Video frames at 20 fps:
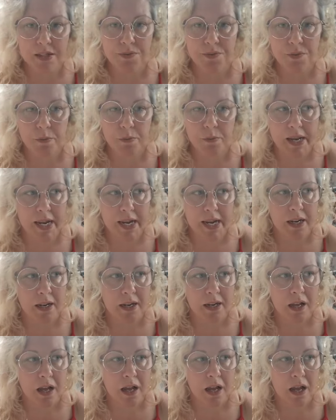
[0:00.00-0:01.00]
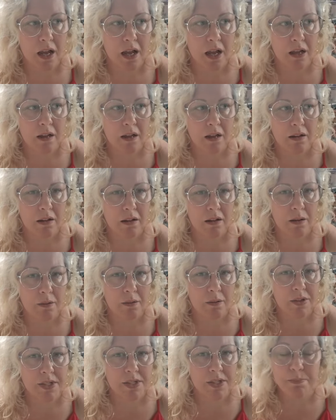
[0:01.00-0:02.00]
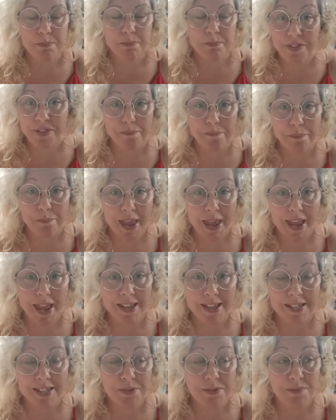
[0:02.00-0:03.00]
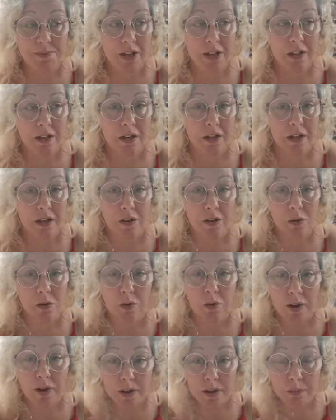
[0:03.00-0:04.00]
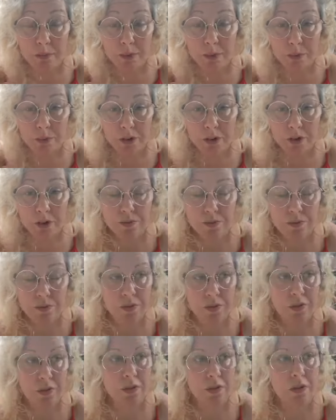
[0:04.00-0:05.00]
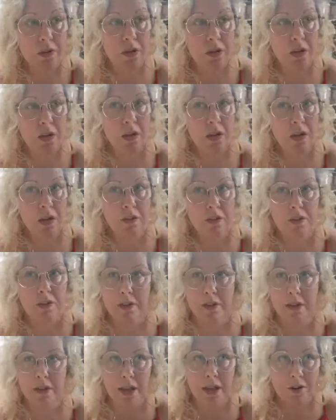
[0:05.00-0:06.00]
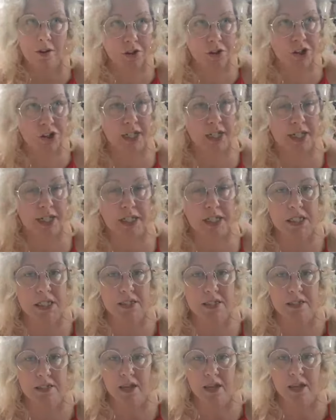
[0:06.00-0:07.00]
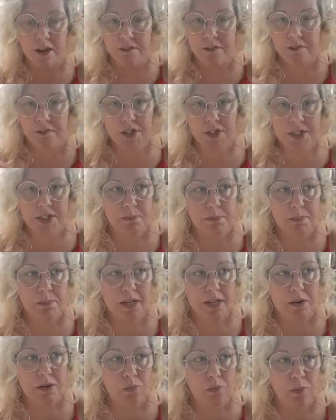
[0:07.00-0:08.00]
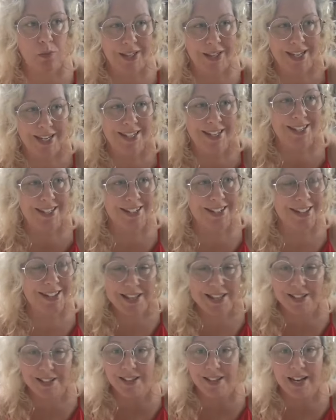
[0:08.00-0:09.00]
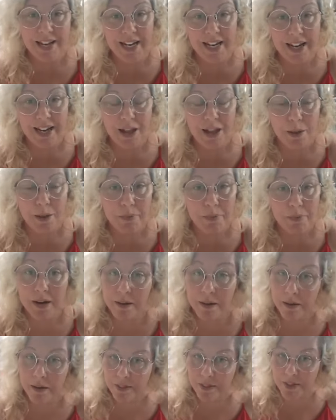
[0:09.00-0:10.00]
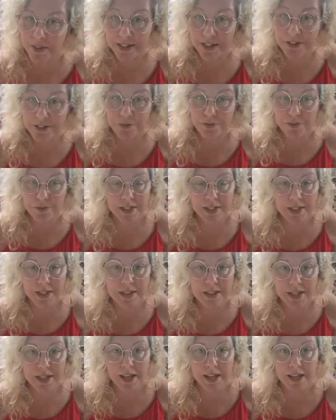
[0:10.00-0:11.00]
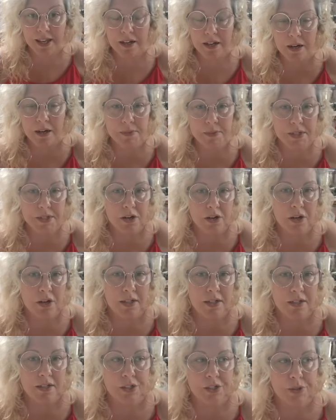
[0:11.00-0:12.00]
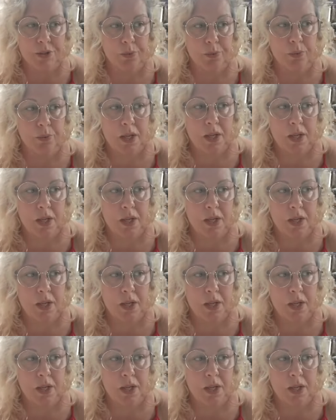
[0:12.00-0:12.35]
for me. This month of May has felt incredibly wonderful. The energies have just been really lining up, and things are really clicking, and I'm starting to,